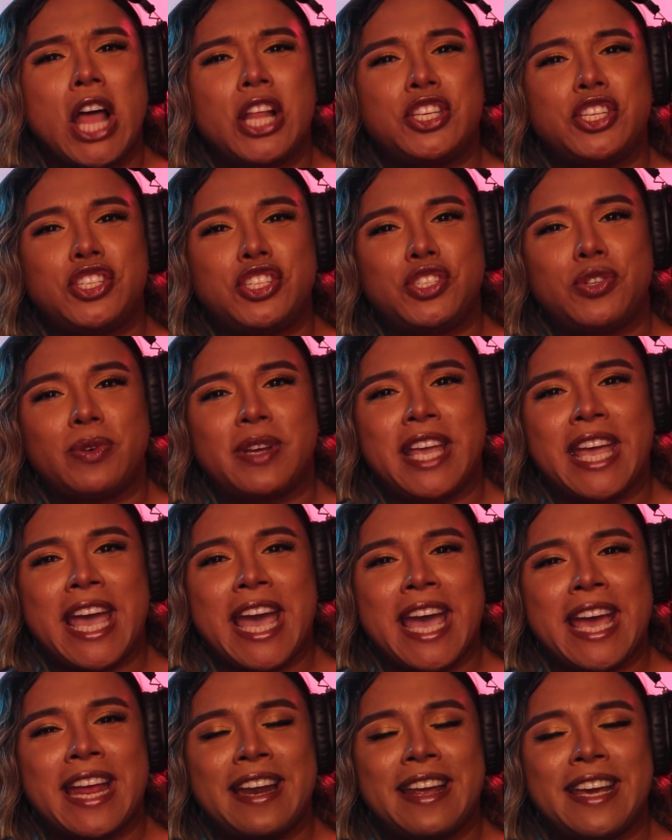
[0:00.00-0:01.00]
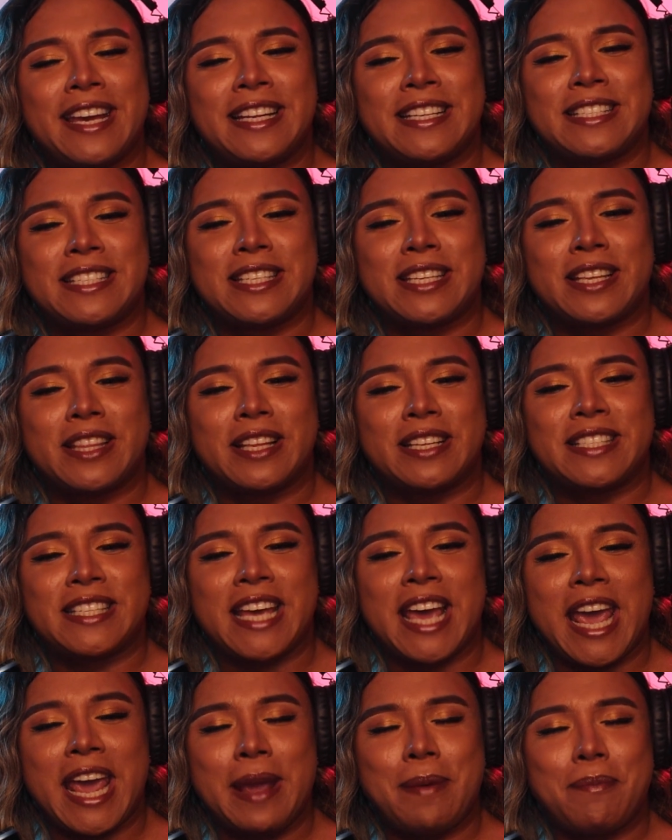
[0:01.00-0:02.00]
Did you get into the
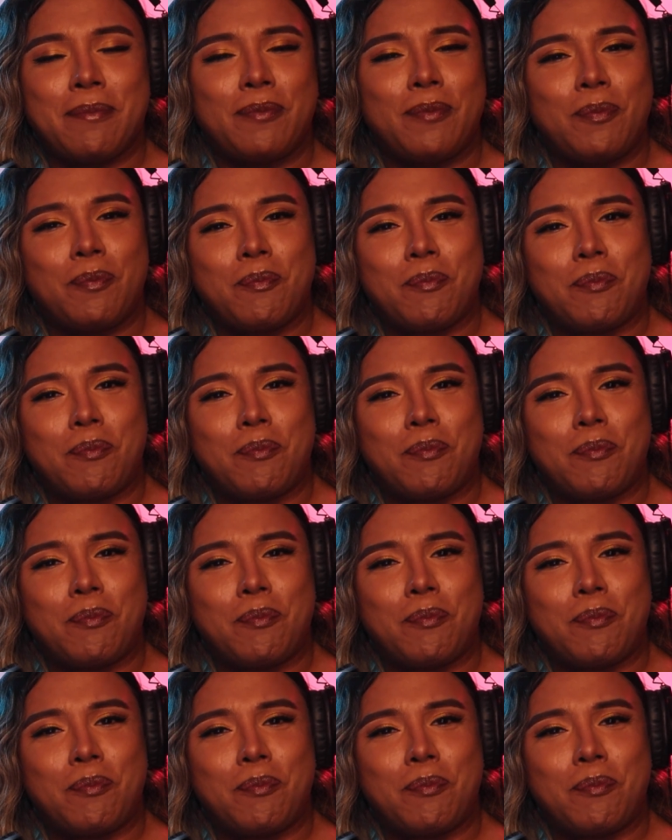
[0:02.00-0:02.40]
tape,